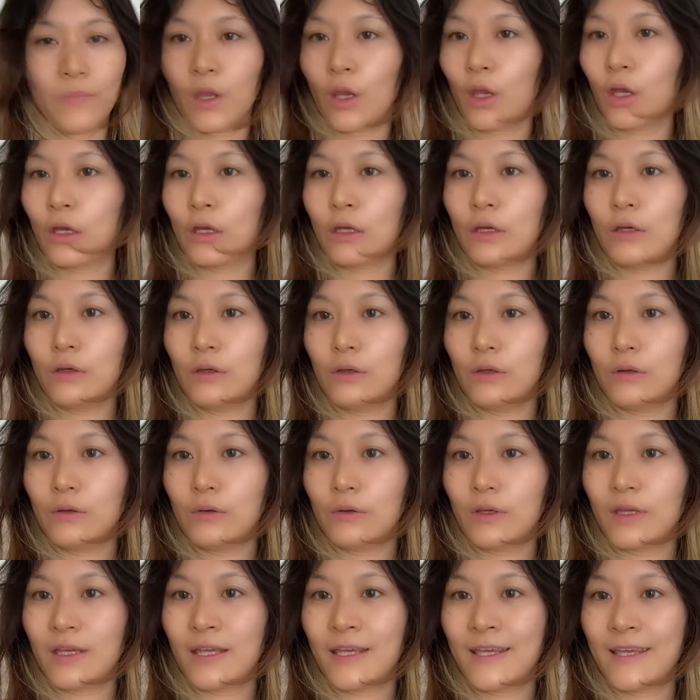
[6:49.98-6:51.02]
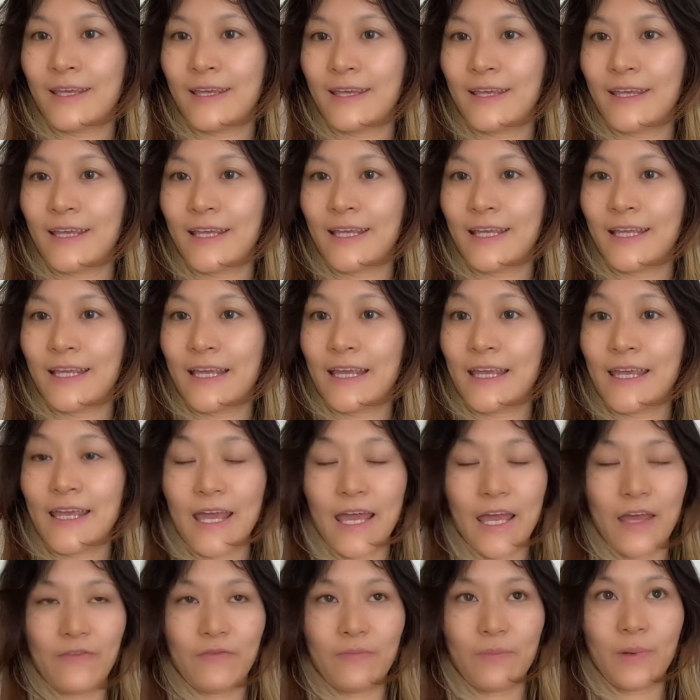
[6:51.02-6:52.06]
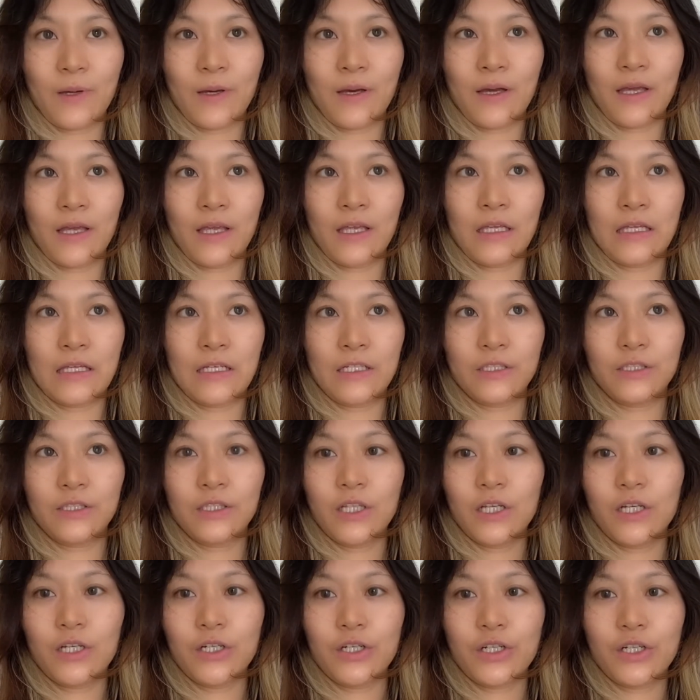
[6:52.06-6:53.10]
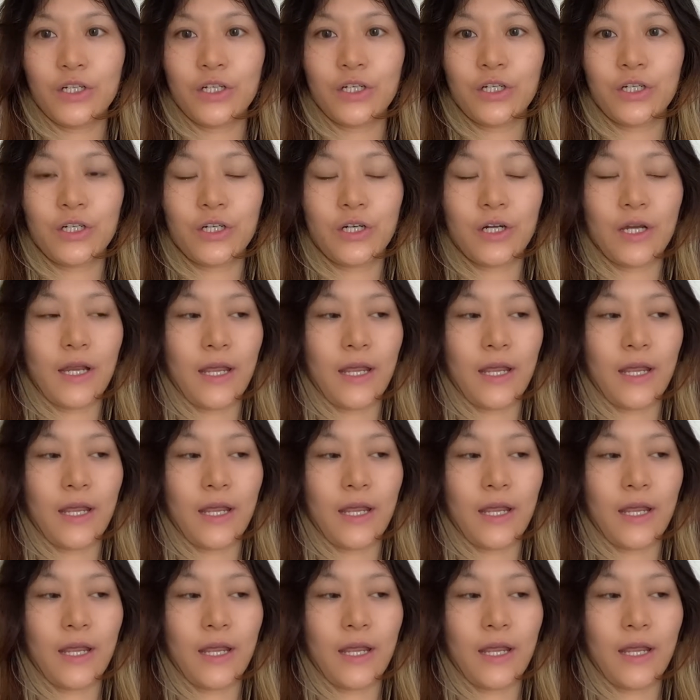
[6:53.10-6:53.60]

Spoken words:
cook, have my lunch,